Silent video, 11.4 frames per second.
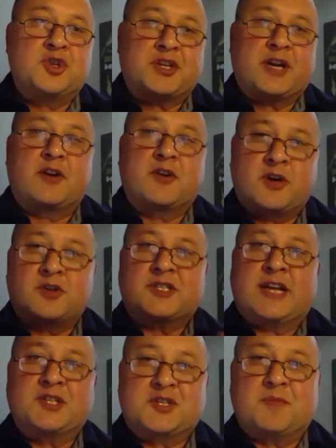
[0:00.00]
share your
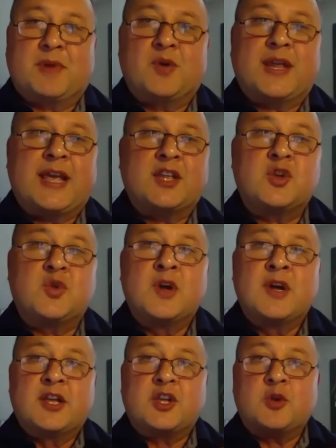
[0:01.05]
testimony and
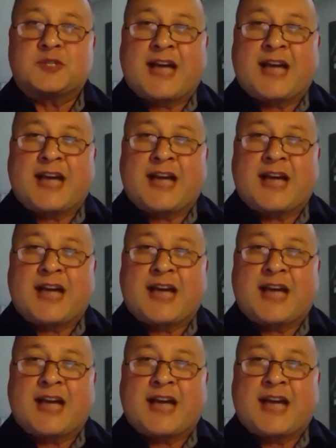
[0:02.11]
you